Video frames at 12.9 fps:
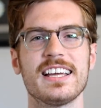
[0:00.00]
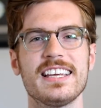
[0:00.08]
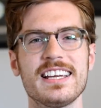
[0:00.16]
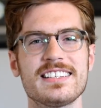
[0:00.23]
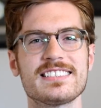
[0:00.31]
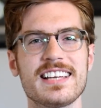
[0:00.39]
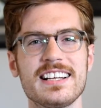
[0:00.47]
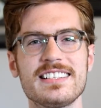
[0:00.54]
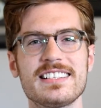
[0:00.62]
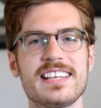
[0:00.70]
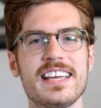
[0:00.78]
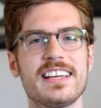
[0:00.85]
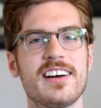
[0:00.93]
He had decided to
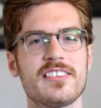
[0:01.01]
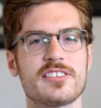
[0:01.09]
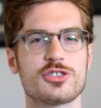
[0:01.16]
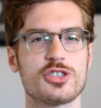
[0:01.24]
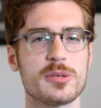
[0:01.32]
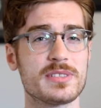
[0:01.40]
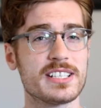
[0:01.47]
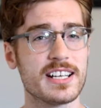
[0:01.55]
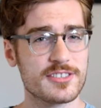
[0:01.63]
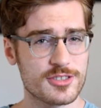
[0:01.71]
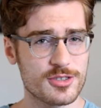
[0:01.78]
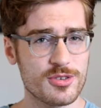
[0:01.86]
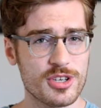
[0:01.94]
take on the script
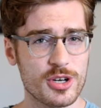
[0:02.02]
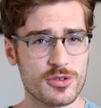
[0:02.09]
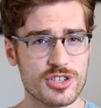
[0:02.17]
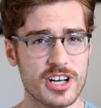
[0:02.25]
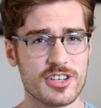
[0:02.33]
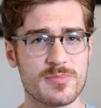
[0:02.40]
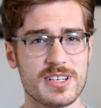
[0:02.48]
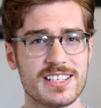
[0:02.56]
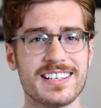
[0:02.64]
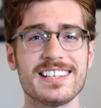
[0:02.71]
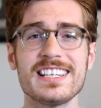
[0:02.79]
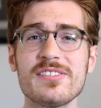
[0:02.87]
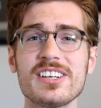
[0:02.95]
against studio judgment
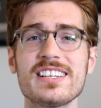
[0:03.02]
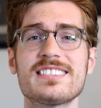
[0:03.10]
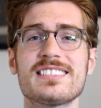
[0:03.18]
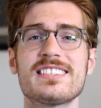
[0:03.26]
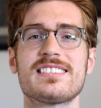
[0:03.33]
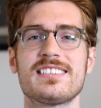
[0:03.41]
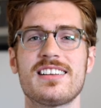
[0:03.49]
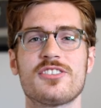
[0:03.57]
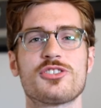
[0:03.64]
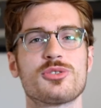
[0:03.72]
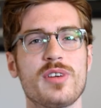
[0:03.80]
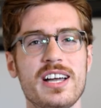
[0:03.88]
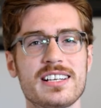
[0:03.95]
and even insisted on
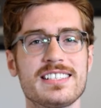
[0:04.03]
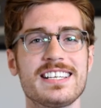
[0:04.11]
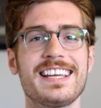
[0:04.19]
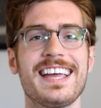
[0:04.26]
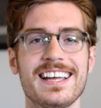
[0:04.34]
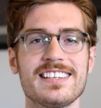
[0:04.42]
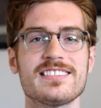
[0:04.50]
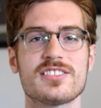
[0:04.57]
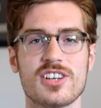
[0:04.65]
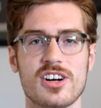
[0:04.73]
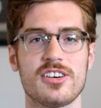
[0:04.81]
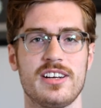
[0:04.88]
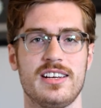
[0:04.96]
directing and
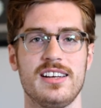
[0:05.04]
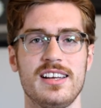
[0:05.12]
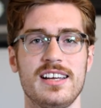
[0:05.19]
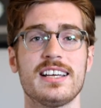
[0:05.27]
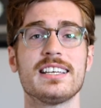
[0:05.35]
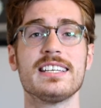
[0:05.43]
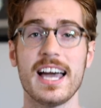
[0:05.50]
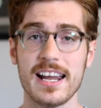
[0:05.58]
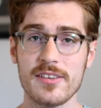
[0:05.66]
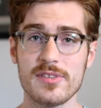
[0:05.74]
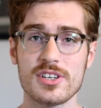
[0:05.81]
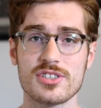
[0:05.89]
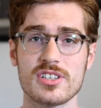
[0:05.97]
starring. He had a
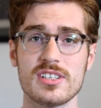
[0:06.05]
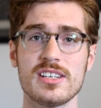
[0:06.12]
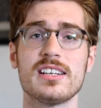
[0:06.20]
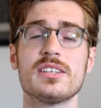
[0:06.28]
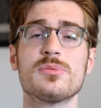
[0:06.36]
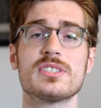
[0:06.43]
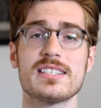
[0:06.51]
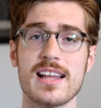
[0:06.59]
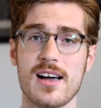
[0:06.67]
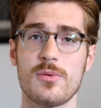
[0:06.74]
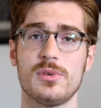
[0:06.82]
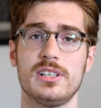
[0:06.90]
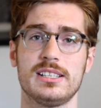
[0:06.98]
vision and he was
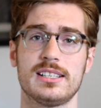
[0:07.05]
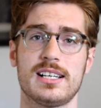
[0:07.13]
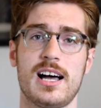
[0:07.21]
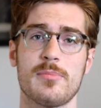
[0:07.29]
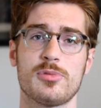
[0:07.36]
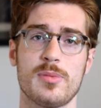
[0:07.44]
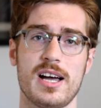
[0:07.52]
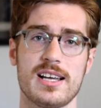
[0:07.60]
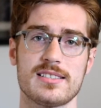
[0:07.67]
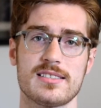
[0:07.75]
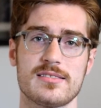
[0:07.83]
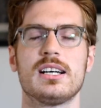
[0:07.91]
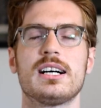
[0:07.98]
not willing to
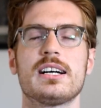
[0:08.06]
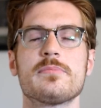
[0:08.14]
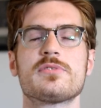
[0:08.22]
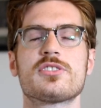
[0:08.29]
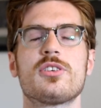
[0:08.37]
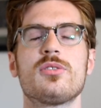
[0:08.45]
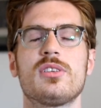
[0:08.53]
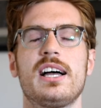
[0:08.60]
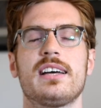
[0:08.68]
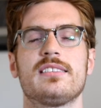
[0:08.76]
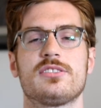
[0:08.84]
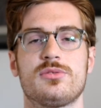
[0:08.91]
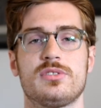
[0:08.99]
compromise. I am so
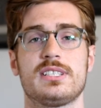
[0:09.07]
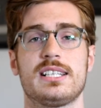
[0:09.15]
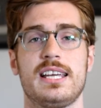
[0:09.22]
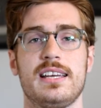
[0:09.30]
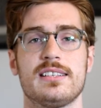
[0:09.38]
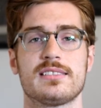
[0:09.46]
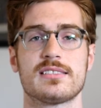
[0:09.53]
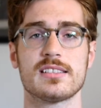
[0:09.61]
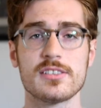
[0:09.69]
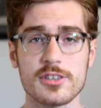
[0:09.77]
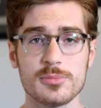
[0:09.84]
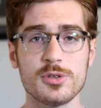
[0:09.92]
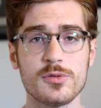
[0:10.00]
glad this was the case.
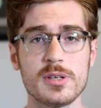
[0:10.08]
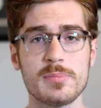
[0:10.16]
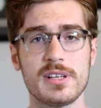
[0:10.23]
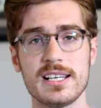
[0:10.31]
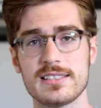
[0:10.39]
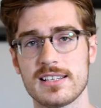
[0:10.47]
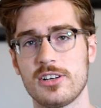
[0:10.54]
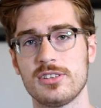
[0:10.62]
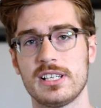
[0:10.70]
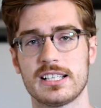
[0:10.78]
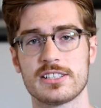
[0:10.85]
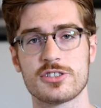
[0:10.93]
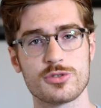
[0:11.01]
The movie plays out
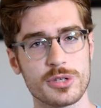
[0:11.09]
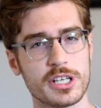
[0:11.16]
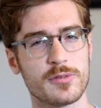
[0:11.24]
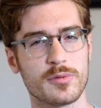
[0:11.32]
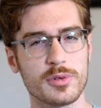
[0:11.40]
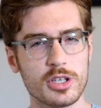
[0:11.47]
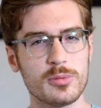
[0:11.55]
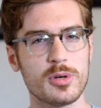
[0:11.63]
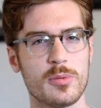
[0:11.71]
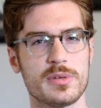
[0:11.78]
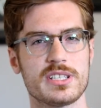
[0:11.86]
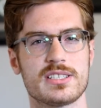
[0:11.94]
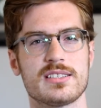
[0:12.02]
like a string of real
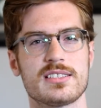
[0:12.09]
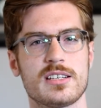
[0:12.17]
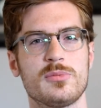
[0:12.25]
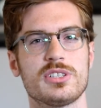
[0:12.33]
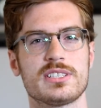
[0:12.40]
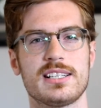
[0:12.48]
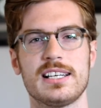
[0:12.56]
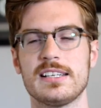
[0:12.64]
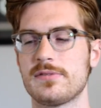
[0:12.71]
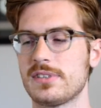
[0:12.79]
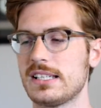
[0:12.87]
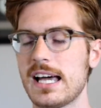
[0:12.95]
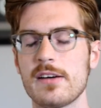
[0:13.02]
moments in someone's life,
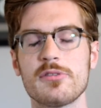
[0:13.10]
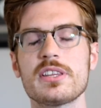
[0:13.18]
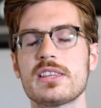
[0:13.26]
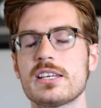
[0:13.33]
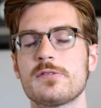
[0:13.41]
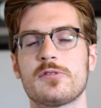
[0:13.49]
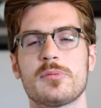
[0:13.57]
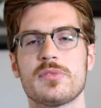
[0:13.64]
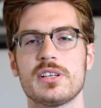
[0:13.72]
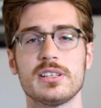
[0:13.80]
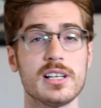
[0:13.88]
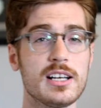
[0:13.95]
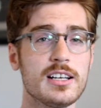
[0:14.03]
and everything from the
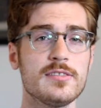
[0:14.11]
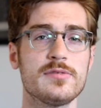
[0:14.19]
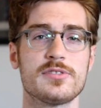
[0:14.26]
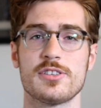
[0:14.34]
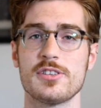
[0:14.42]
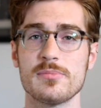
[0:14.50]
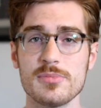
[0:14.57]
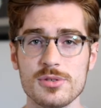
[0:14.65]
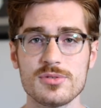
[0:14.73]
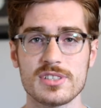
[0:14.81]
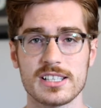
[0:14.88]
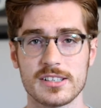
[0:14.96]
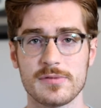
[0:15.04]
love to the
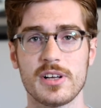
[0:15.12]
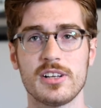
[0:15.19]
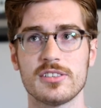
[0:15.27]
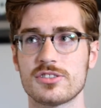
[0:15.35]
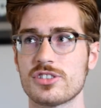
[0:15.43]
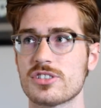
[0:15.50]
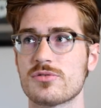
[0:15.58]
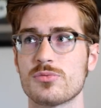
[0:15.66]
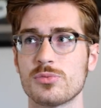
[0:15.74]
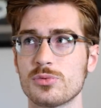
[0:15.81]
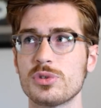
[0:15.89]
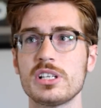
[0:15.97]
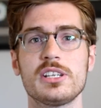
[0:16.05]
music felt just
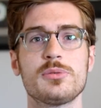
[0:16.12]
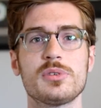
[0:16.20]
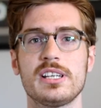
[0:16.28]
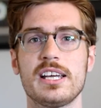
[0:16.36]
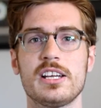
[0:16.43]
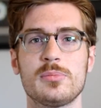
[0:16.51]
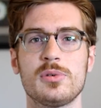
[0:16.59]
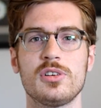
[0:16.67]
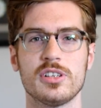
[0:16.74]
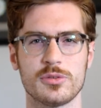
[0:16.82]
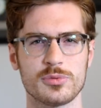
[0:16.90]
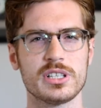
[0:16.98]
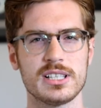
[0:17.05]
really relatable
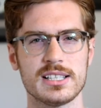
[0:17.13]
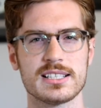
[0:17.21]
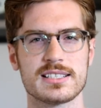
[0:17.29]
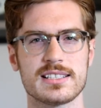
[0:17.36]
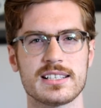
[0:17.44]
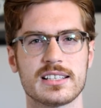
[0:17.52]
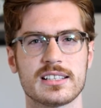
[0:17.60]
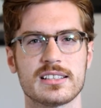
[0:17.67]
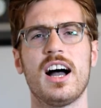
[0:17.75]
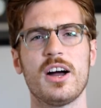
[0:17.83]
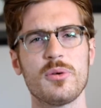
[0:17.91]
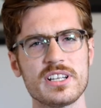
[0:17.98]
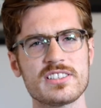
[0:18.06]
and realistic.
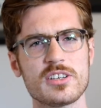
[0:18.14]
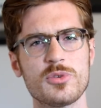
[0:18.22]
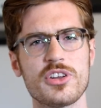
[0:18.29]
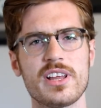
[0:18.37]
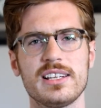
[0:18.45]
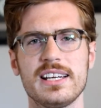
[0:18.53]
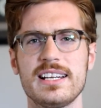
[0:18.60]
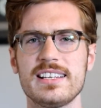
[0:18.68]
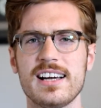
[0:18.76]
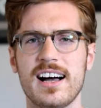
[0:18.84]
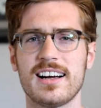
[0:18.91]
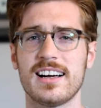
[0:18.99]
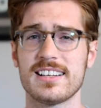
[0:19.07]
I read somewhere that Lady
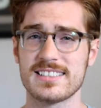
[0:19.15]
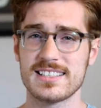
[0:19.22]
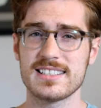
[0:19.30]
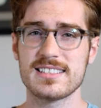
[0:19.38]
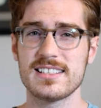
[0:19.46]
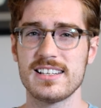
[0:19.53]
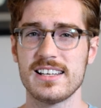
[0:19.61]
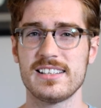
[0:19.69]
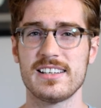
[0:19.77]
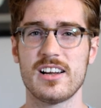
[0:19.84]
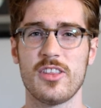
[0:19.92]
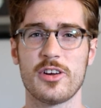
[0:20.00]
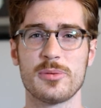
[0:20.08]
Gaga insisted they did
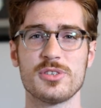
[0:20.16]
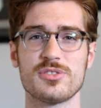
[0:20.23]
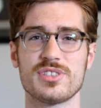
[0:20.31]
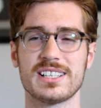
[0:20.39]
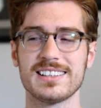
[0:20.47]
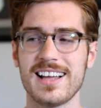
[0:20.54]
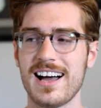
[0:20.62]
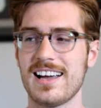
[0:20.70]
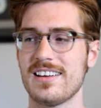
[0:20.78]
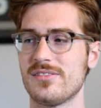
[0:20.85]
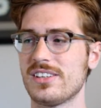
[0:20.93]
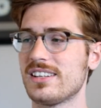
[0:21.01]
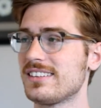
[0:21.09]
all their music
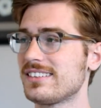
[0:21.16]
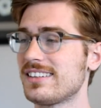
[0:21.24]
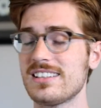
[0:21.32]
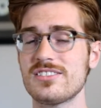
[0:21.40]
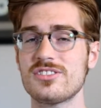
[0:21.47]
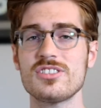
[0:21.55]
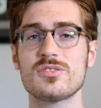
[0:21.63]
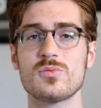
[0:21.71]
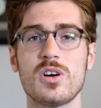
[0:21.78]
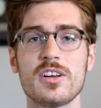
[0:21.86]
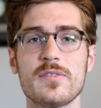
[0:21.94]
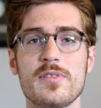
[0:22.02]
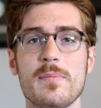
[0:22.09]
live, and that's just
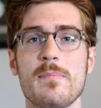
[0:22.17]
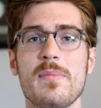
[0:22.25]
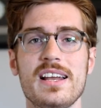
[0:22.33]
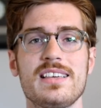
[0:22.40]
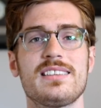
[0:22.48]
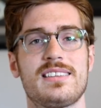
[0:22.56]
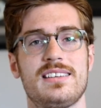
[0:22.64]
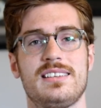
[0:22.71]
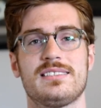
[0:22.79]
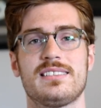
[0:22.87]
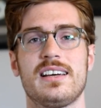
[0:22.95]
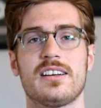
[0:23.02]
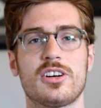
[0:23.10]
one of the many things
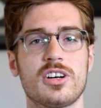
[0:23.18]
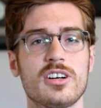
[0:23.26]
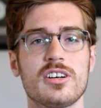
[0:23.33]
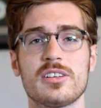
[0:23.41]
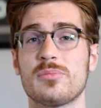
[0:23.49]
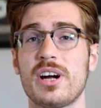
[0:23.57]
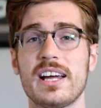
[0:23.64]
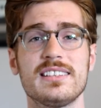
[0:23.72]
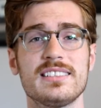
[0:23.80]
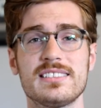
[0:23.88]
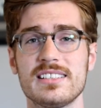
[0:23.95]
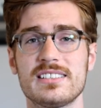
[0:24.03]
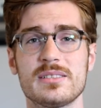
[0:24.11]
that her and Bradley
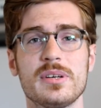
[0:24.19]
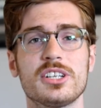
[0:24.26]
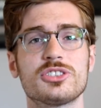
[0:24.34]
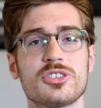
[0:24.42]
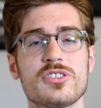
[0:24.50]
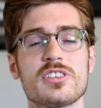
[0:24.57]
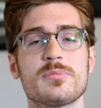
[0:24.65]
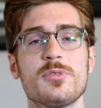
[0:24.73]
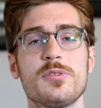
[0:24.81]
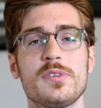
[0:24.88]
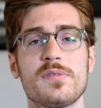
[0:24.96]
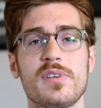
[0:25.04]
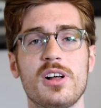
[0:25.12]
did to make sure this
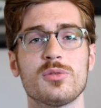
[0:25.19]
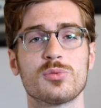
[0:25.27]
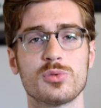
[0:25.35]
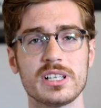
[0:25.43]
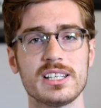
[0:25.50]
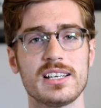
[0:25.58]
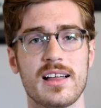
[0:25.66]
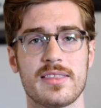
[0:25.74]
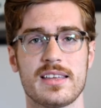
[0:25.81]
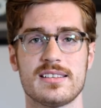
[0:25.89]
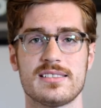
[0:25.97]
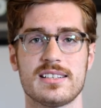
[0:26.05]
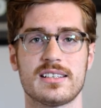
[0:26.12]
movie felt really
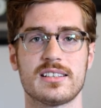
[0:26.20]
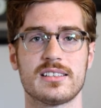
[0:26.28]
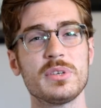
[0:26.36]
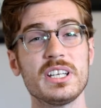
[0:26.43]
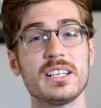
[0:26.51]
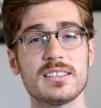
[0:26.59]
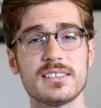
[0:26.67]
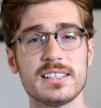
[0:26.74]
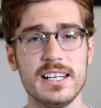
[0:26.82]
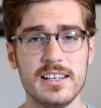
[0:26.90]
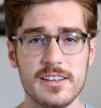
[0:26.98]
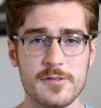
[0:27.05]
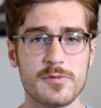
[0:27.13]
authentic. Being the
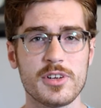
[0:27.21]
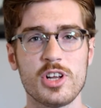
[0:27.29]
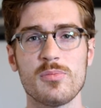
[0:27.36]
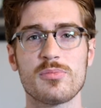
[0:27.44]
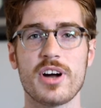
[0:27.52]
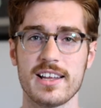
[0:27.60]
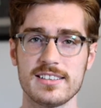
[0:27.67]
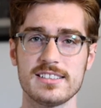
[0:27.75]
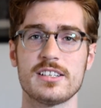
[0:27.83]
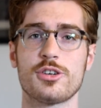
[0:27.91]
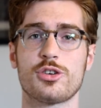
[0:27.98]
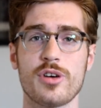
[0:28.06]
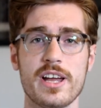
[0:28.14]
lead in the film, Bradley did
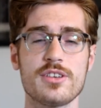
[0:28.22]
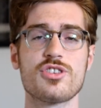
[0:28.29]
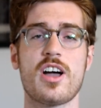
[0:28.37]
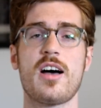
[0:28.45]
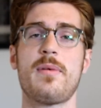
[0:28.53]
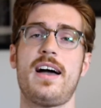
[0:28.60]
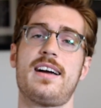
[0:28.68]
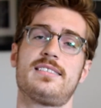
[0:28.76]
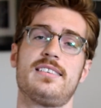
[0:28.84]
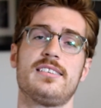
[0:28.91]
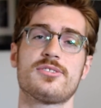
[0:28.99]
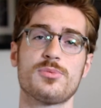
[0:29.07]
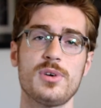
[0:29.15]
a great job
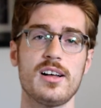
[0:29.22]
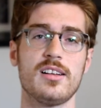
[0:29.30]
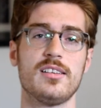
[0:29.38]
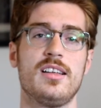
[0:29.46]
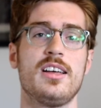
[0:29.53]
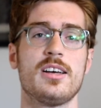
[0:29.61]
acting as well.